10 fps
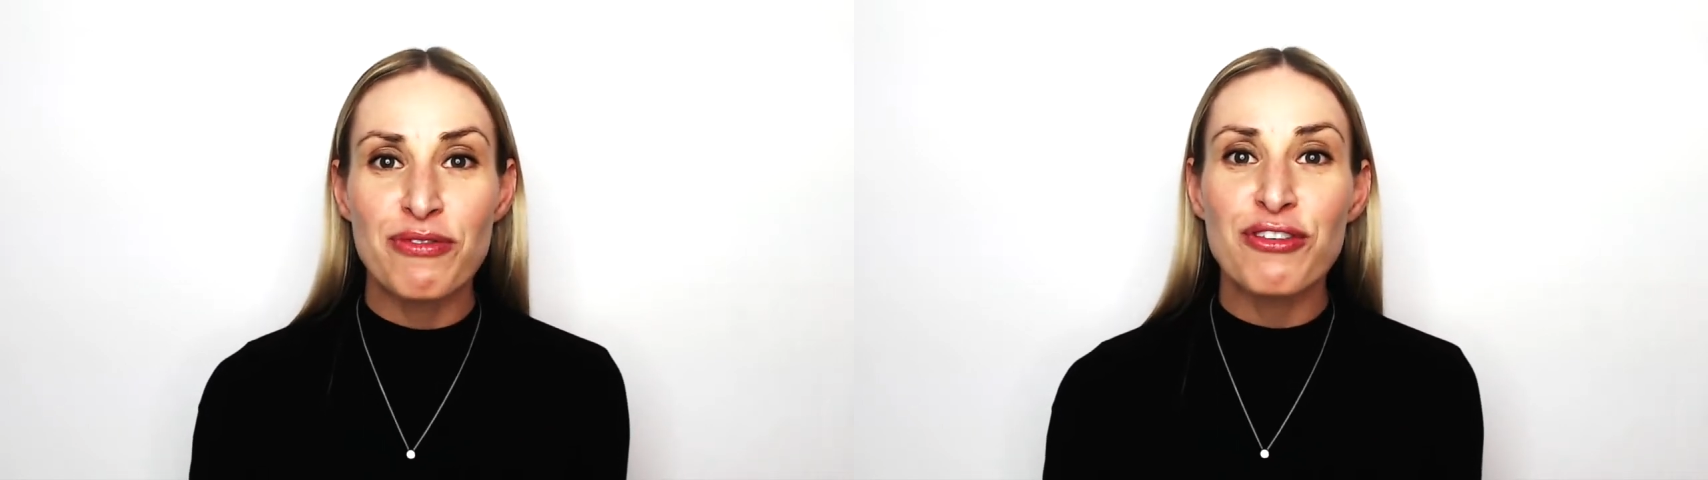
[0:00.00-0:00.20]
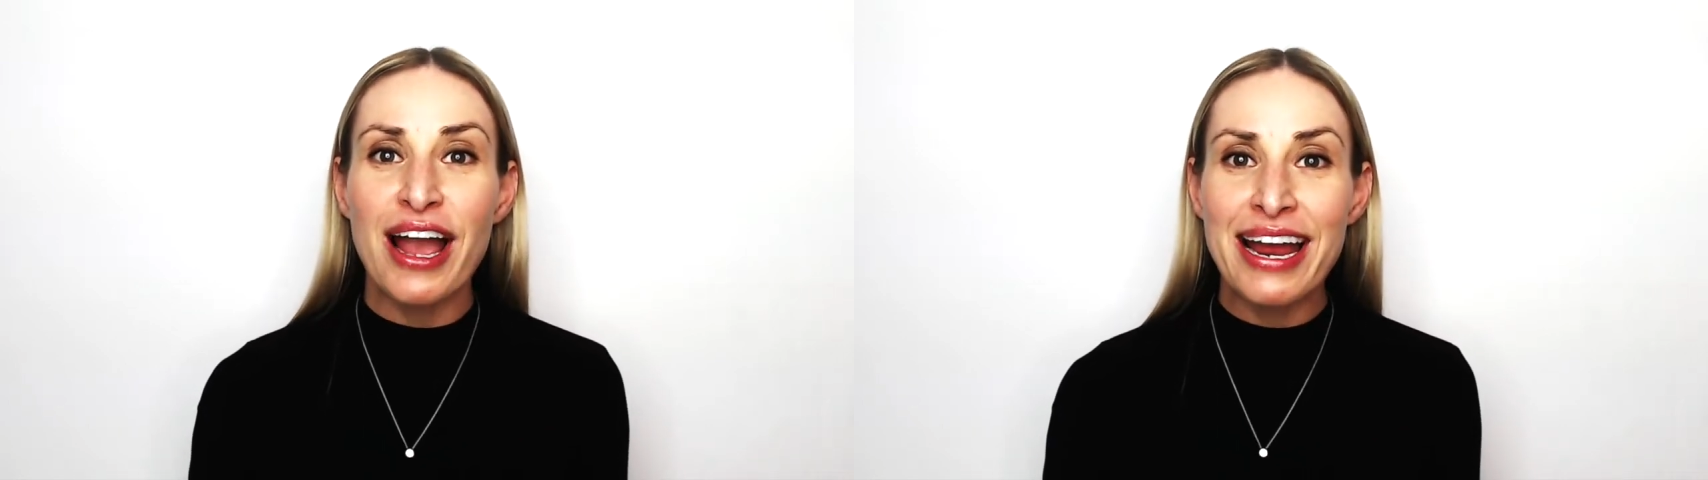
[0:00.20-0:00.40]

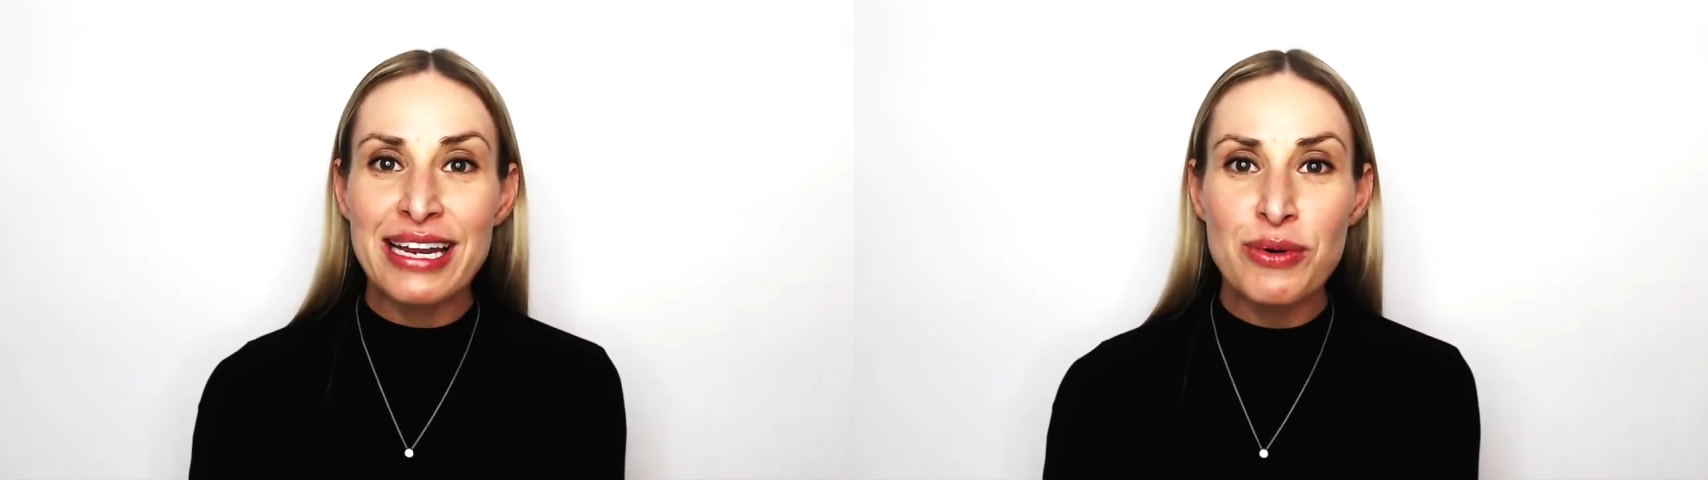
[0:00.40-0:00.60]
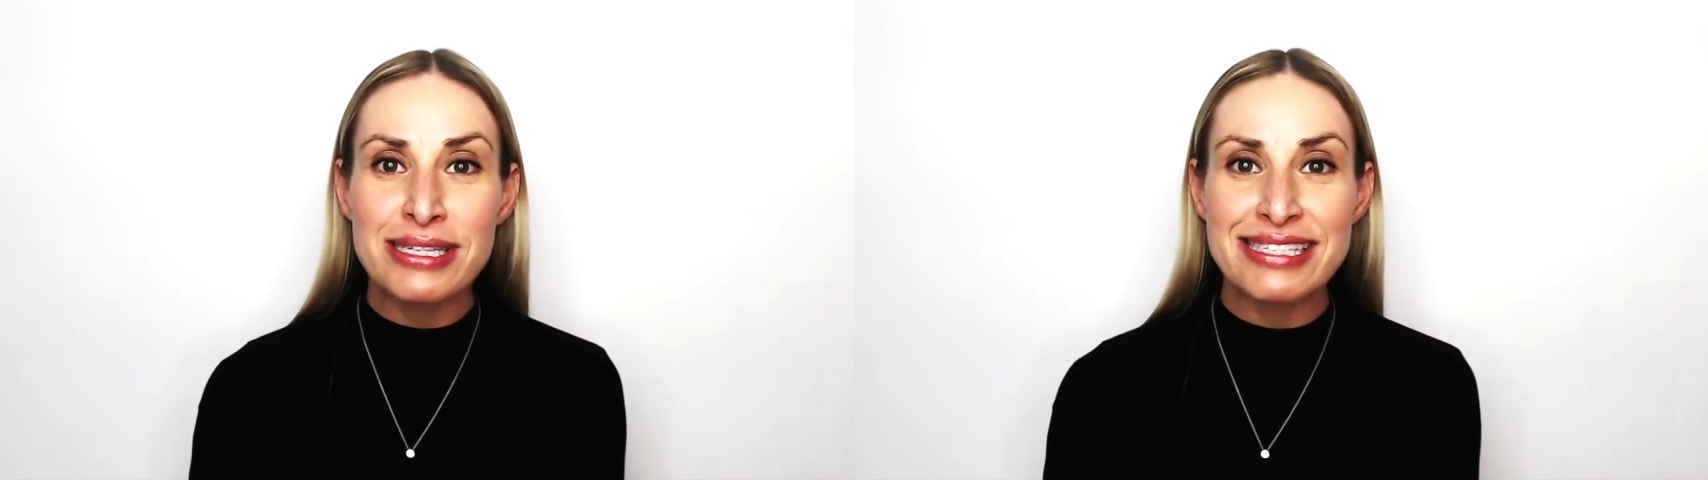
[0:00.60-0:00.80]
for
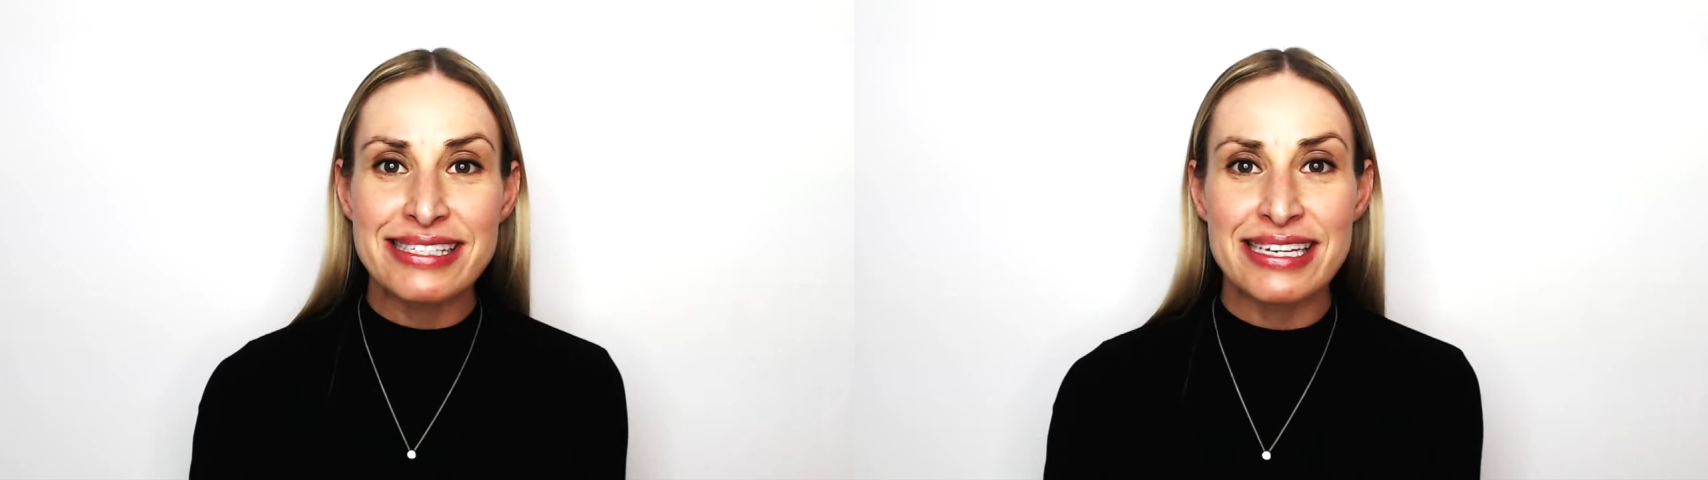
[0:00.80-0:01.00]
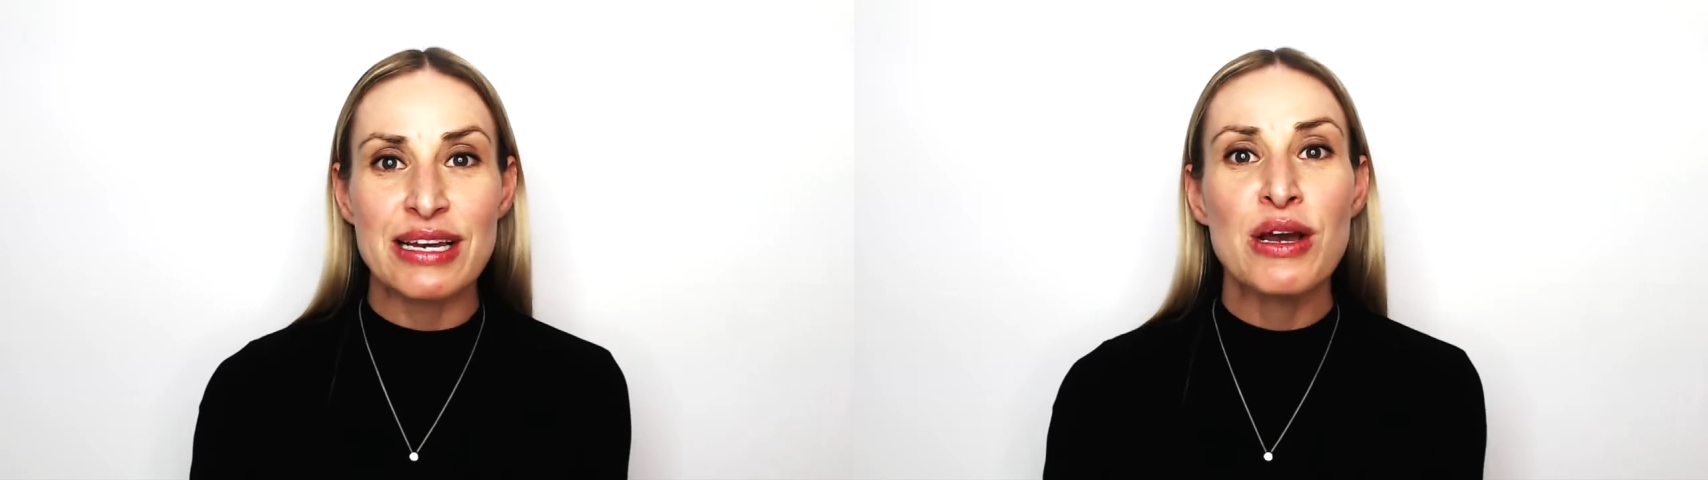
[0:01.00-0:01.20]
anyone to
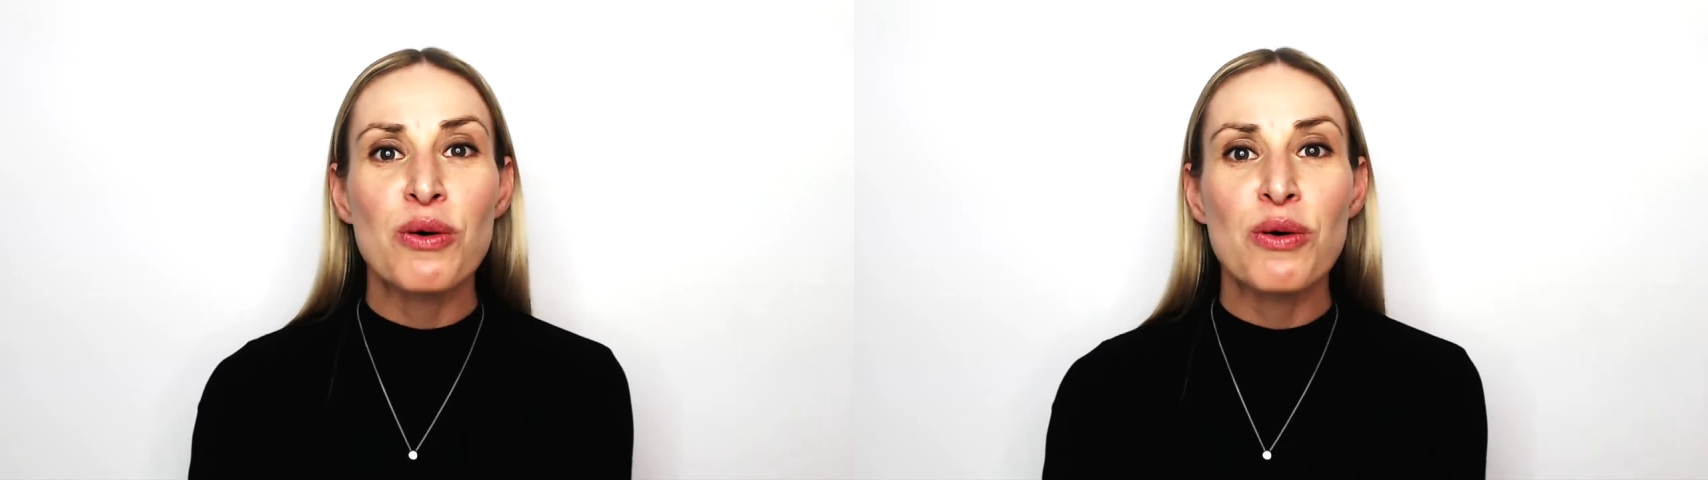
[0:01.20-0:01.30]
see